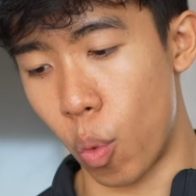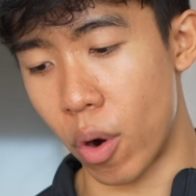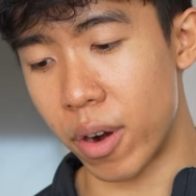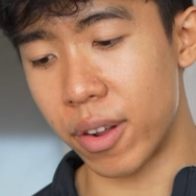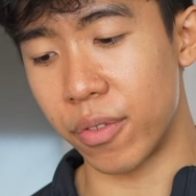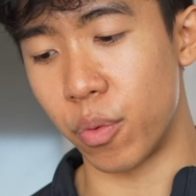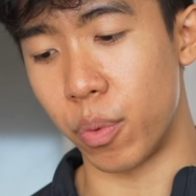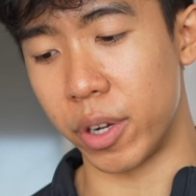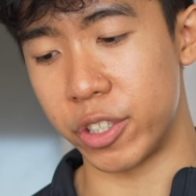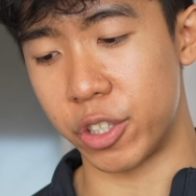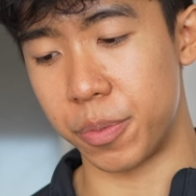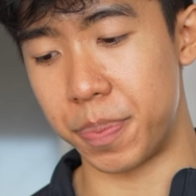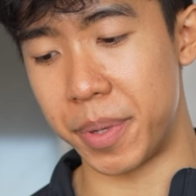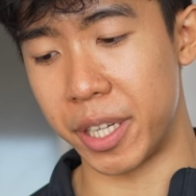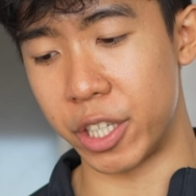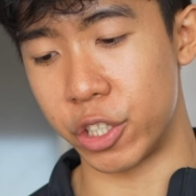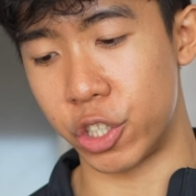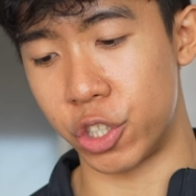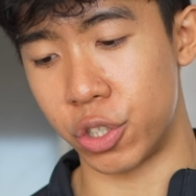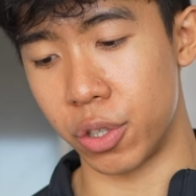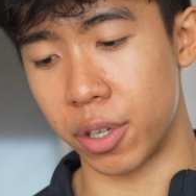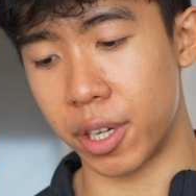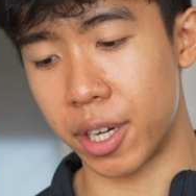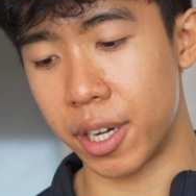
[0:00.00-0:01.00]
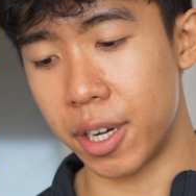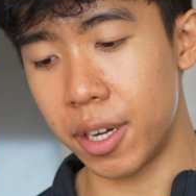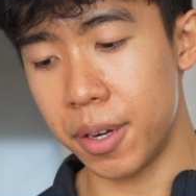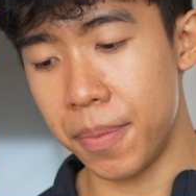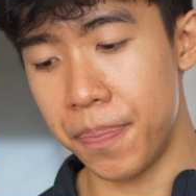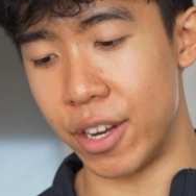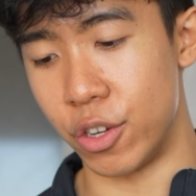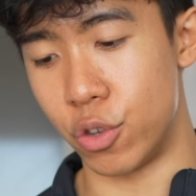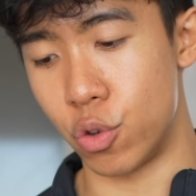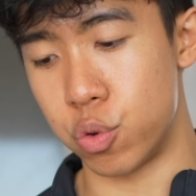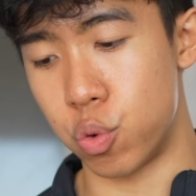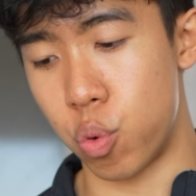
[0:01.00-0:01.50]
1 of which being sugar,
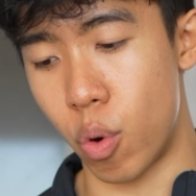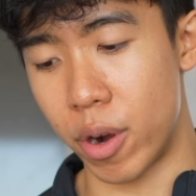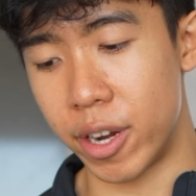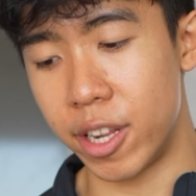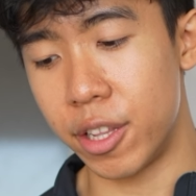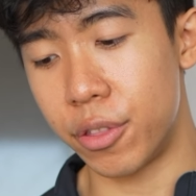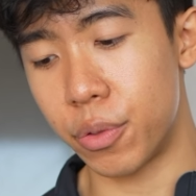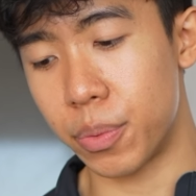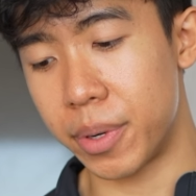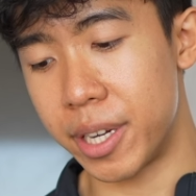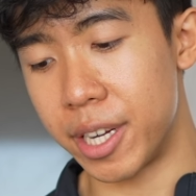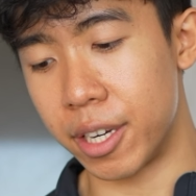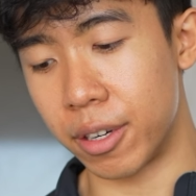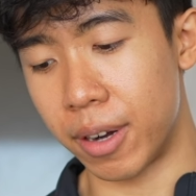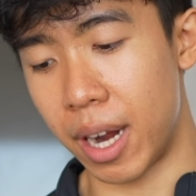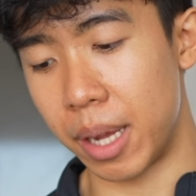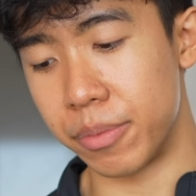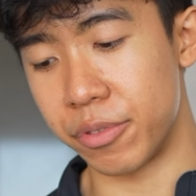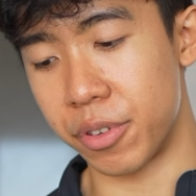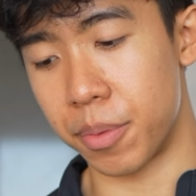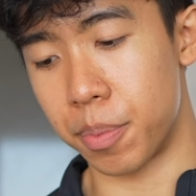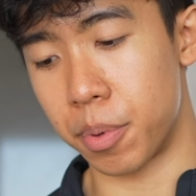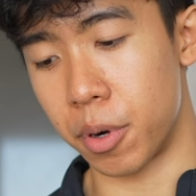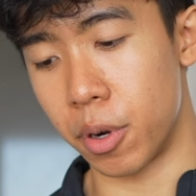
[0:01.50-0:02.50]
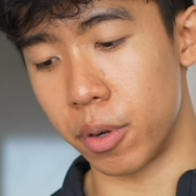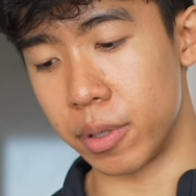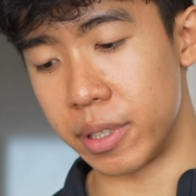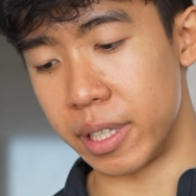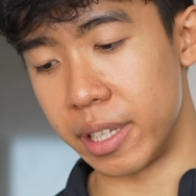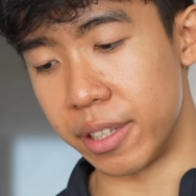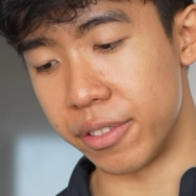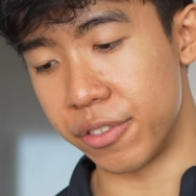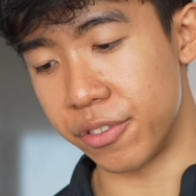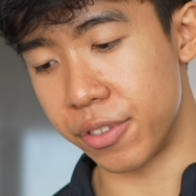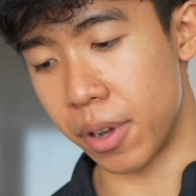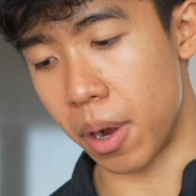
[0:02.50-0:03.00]
and 23 grams of
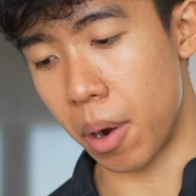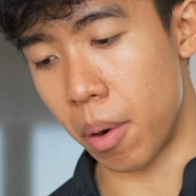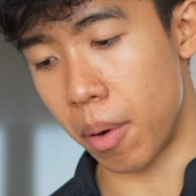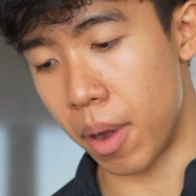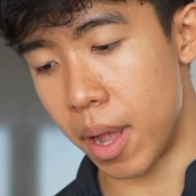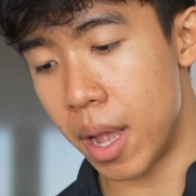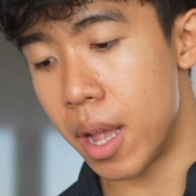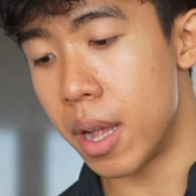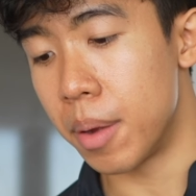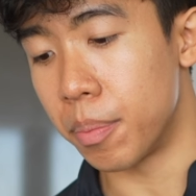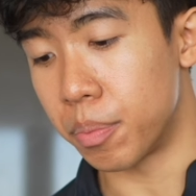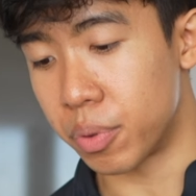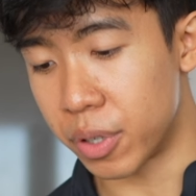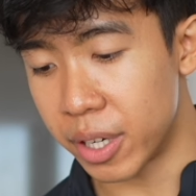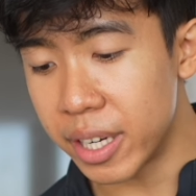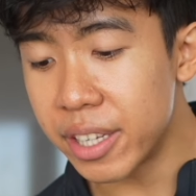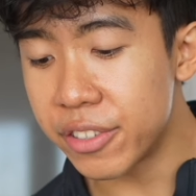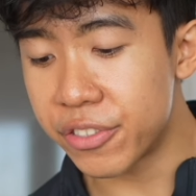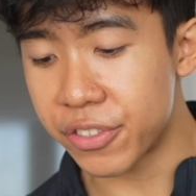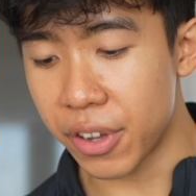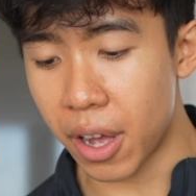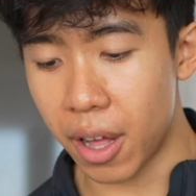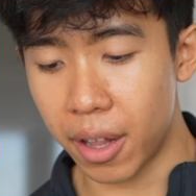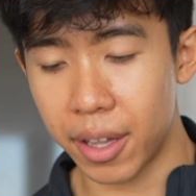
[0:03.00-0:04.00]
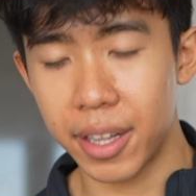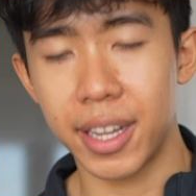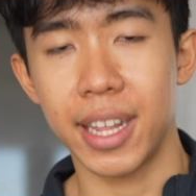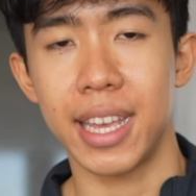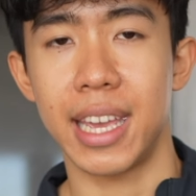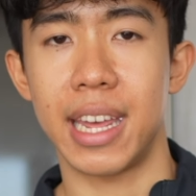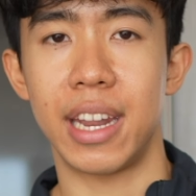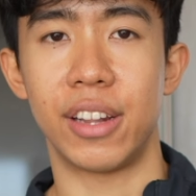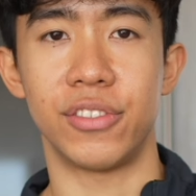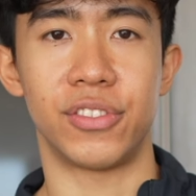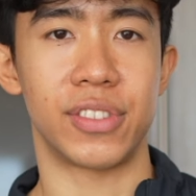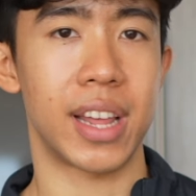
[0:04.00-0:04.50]
protein. So pretty solid.
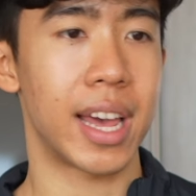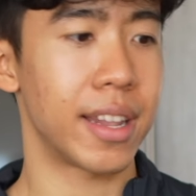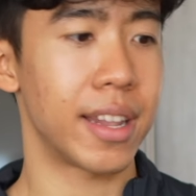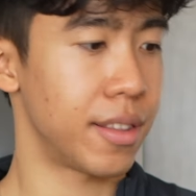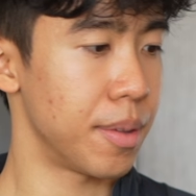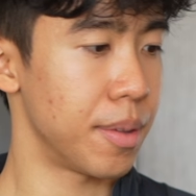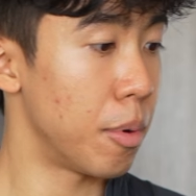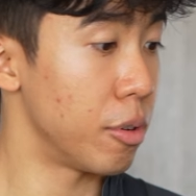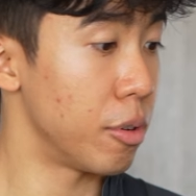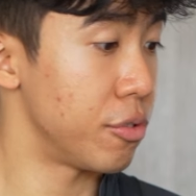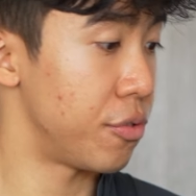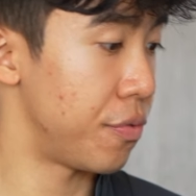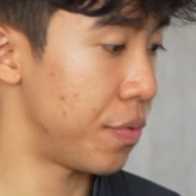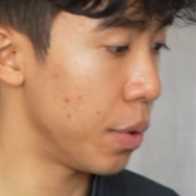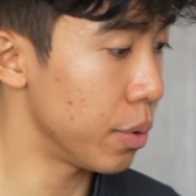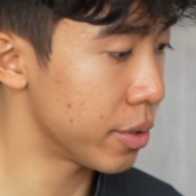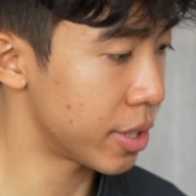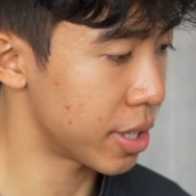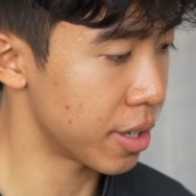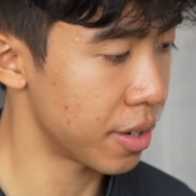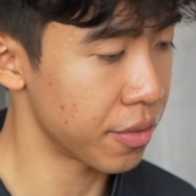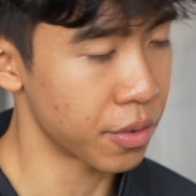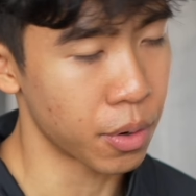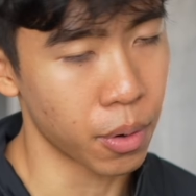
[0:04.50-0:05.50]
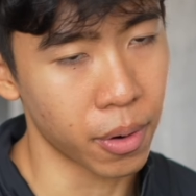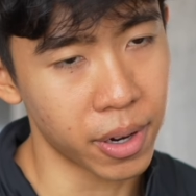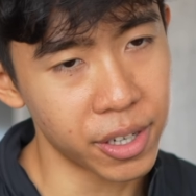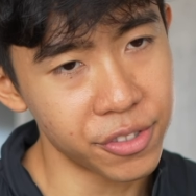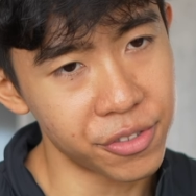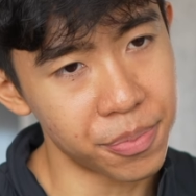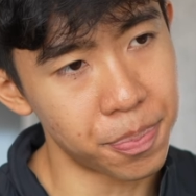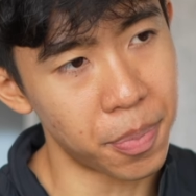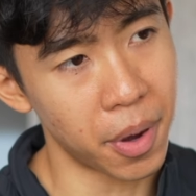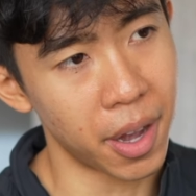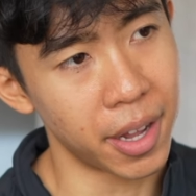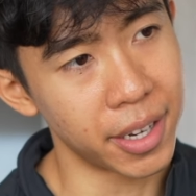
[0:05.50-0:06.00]
It is not the most filtered, of
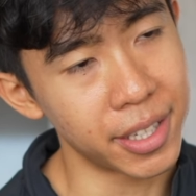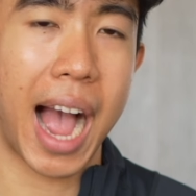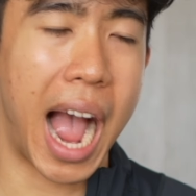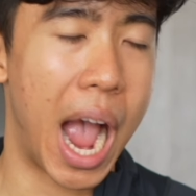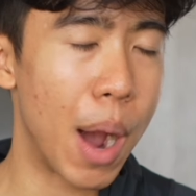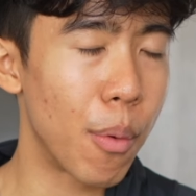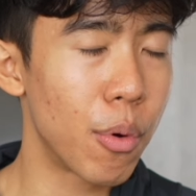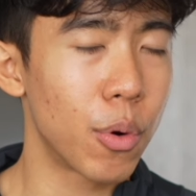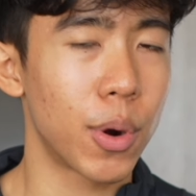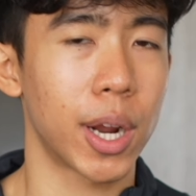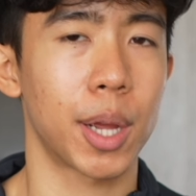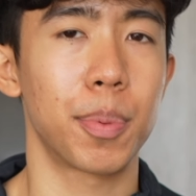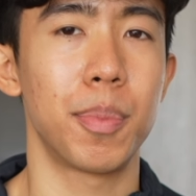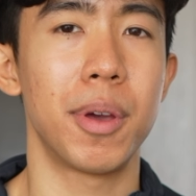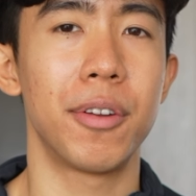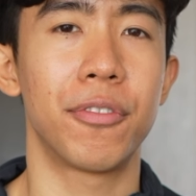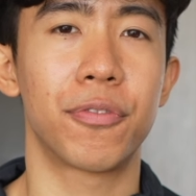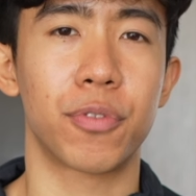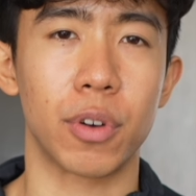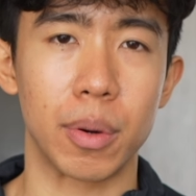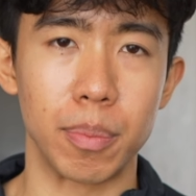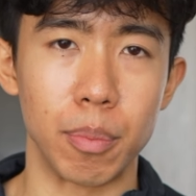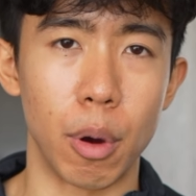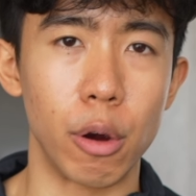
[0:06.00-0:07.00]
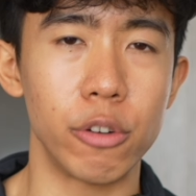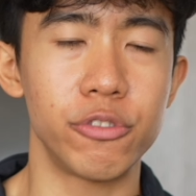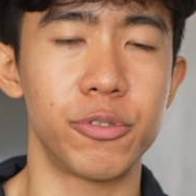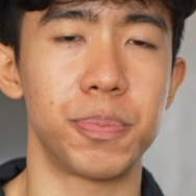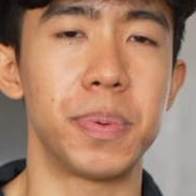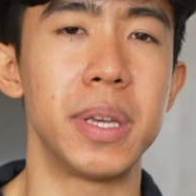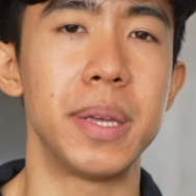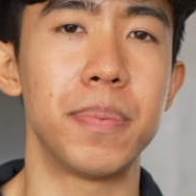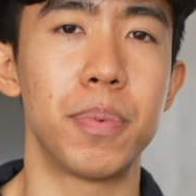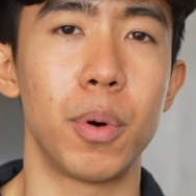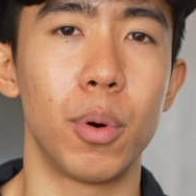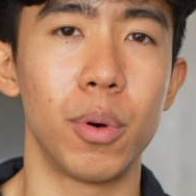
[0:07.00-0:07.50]
course, but I would recommend for most
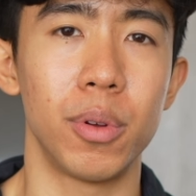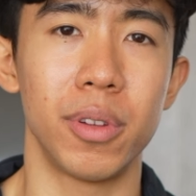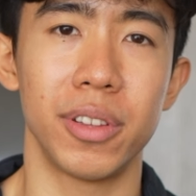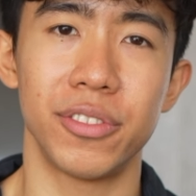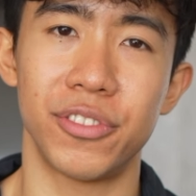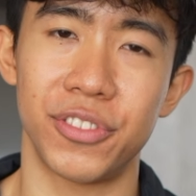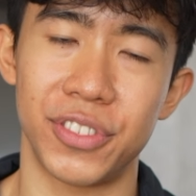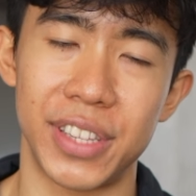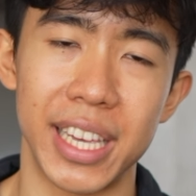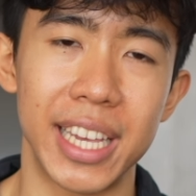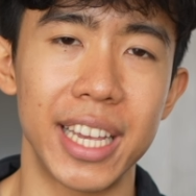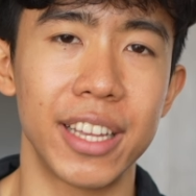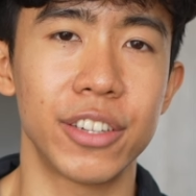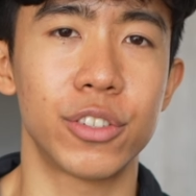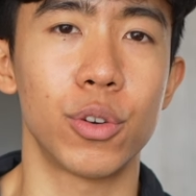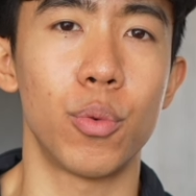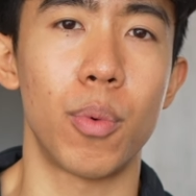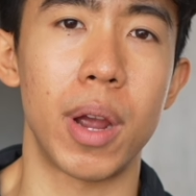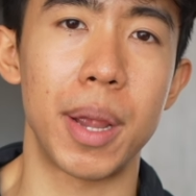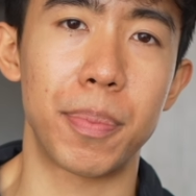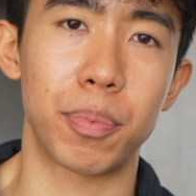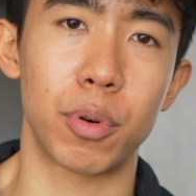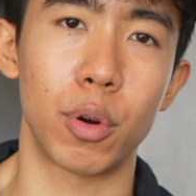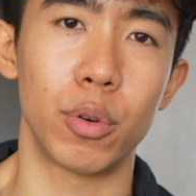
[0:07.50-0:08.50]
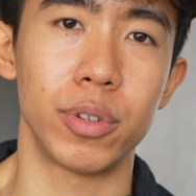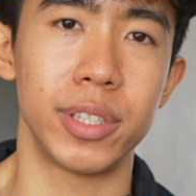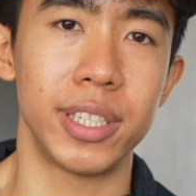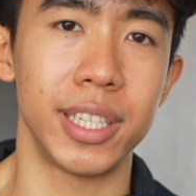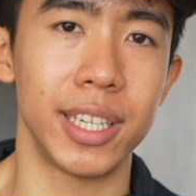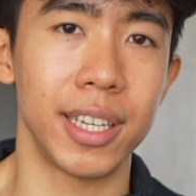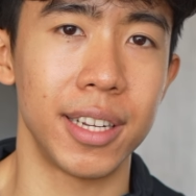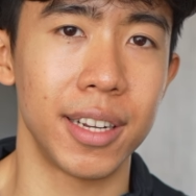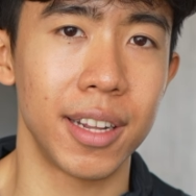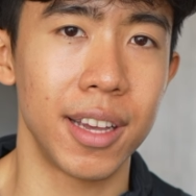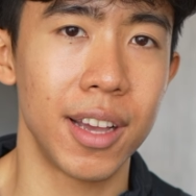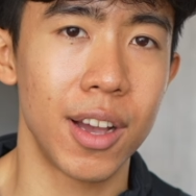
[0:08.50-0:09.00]
people sticking to whey
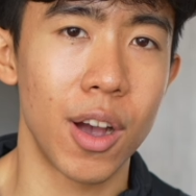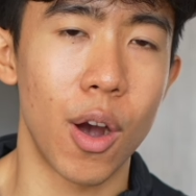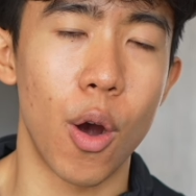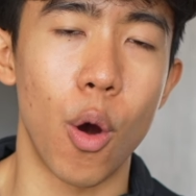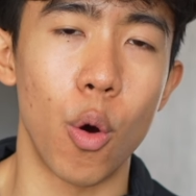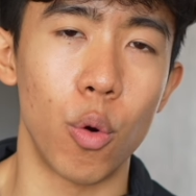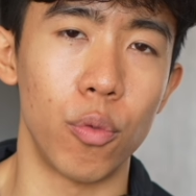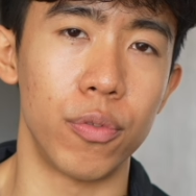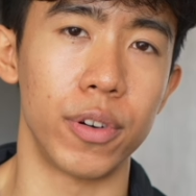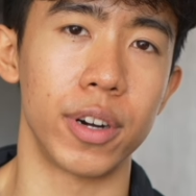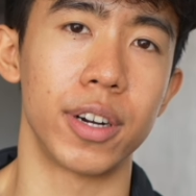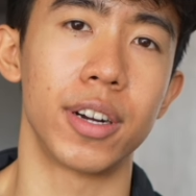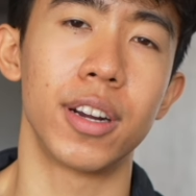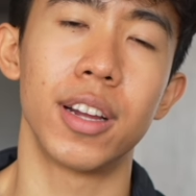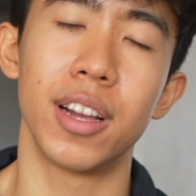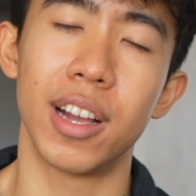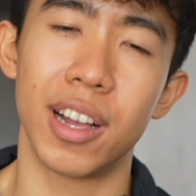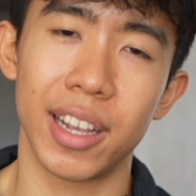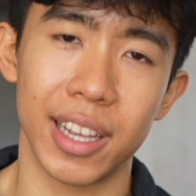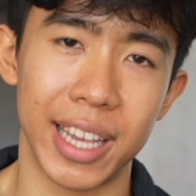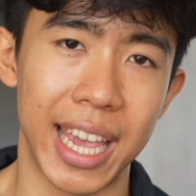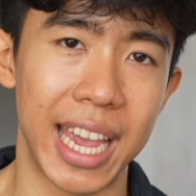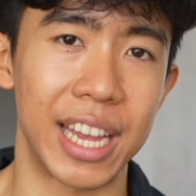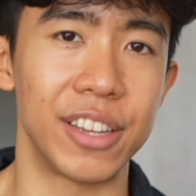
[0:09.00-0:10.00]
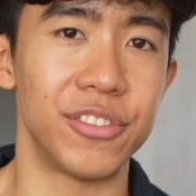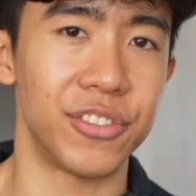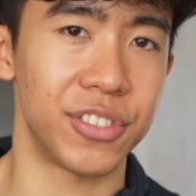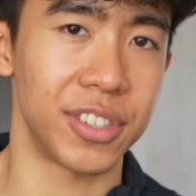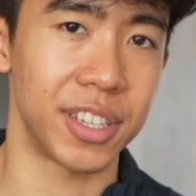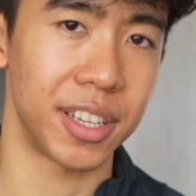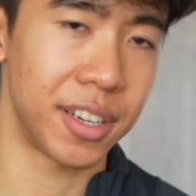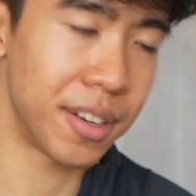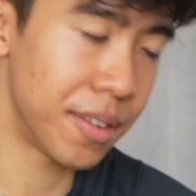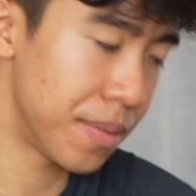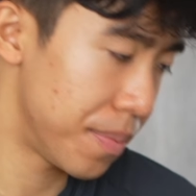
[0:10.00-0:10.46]
protein over casein.